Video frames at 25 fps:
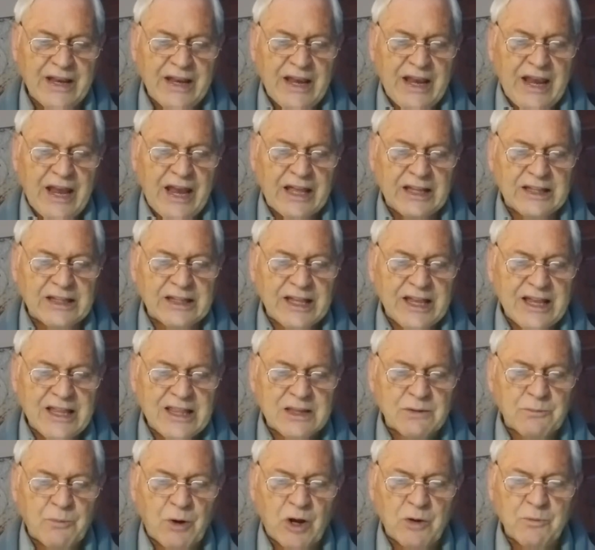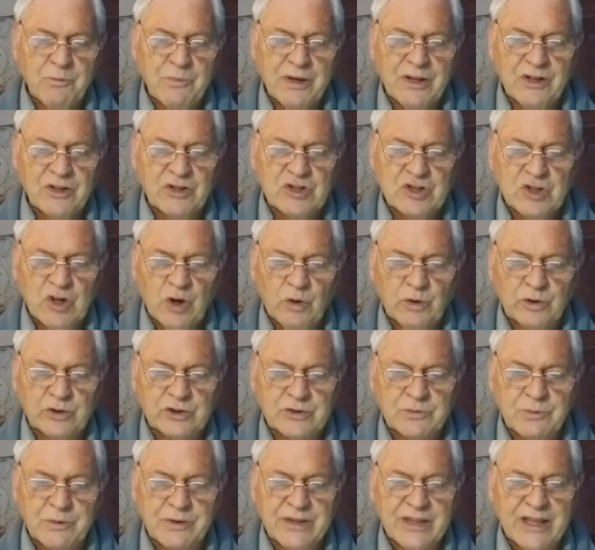and lay them on men's
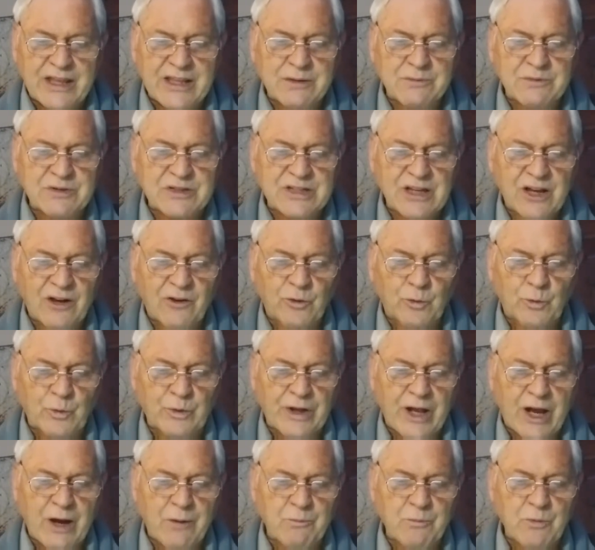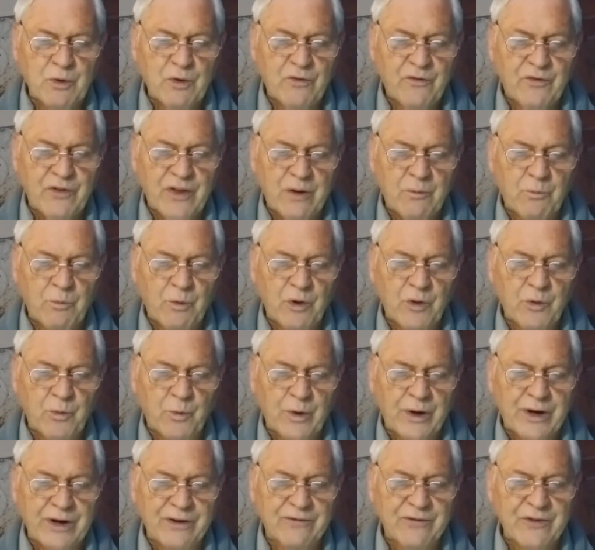shoulders, but they themselves will not move them with
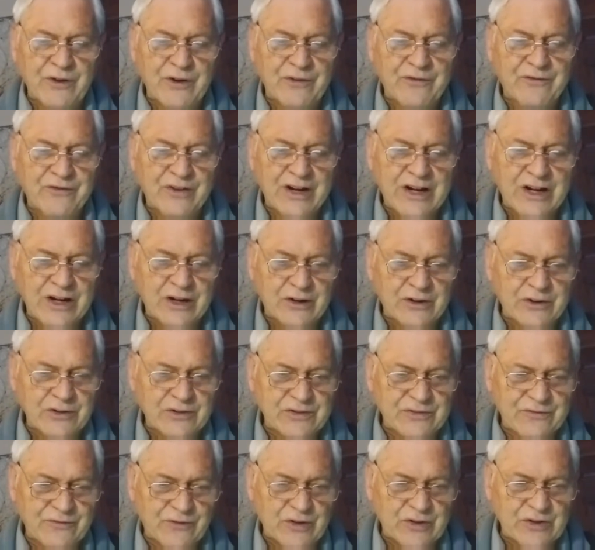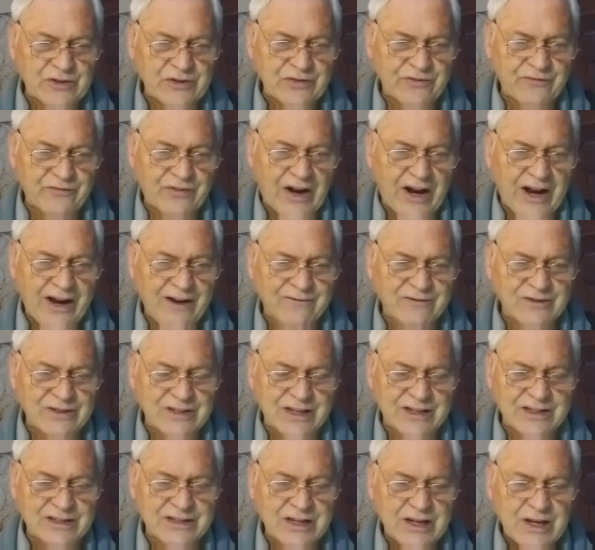one of their fingers." Verse 5
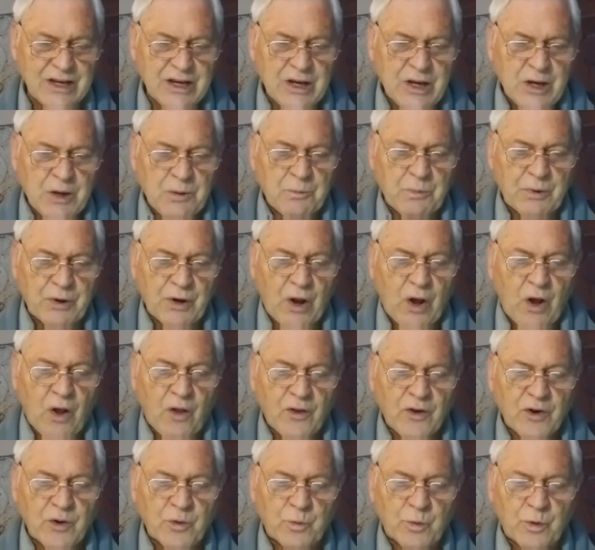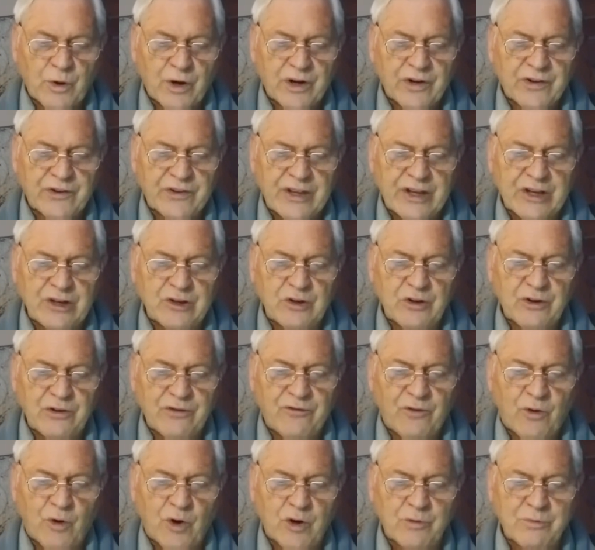says, "But all their works they do
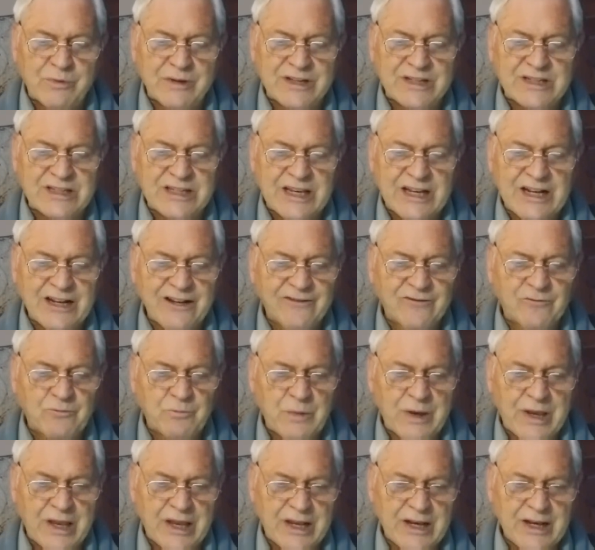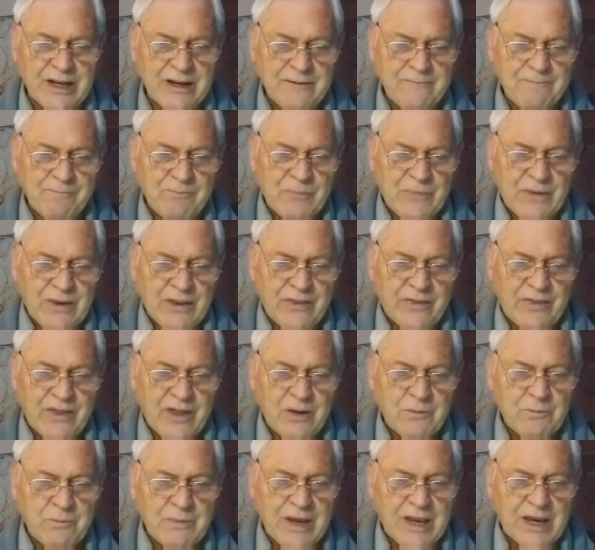for to be seen of men. They
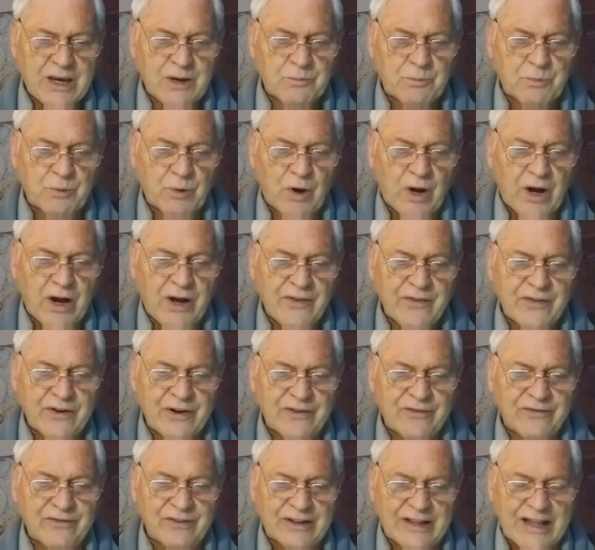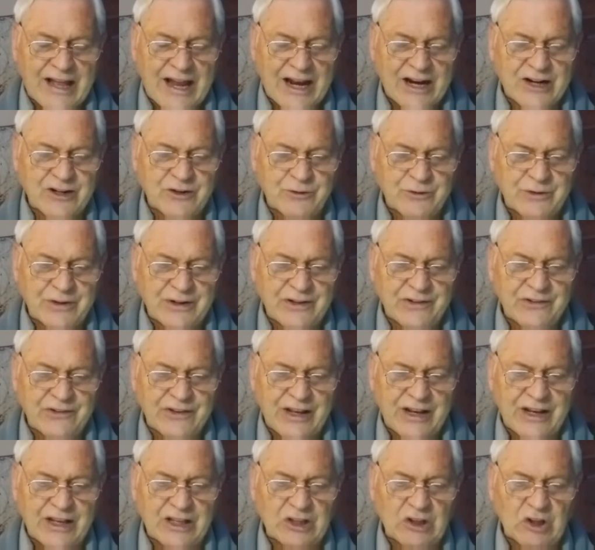make broad their phylacteries
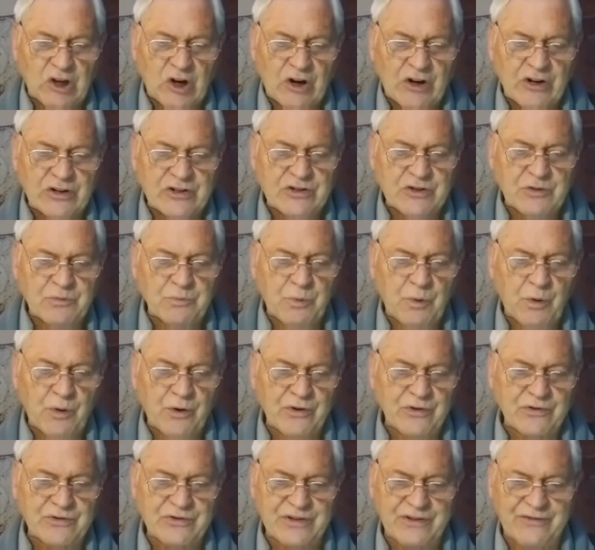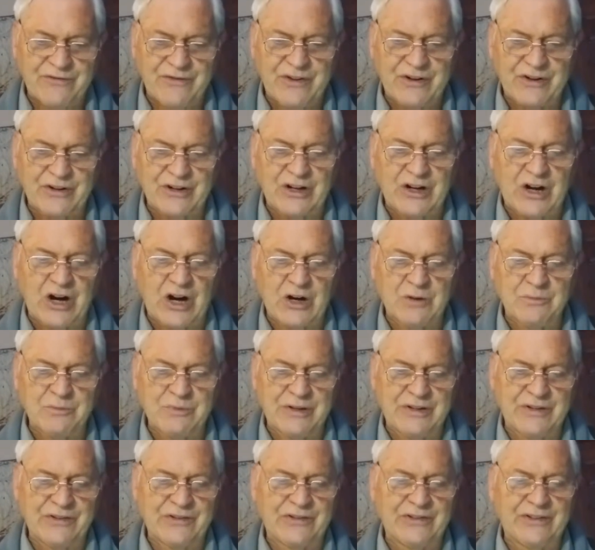and enlarge the borders of their
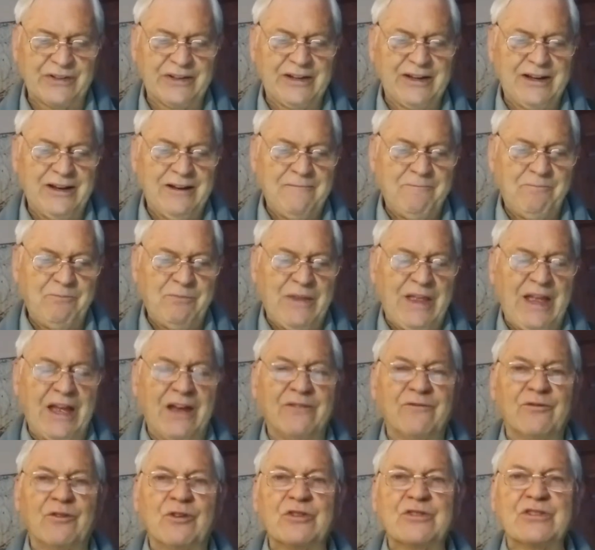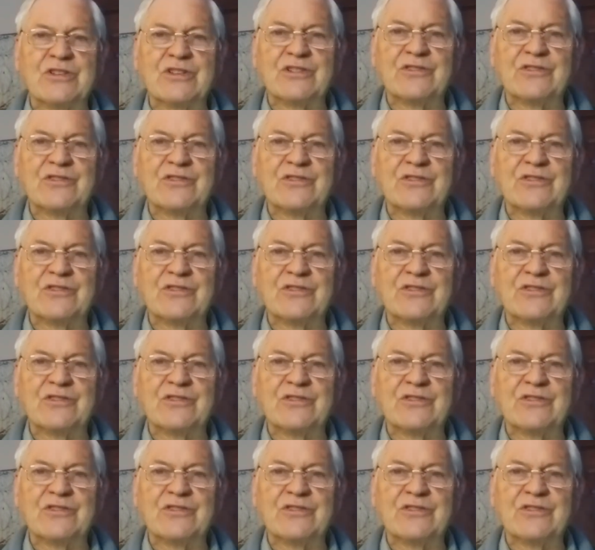garments." And verses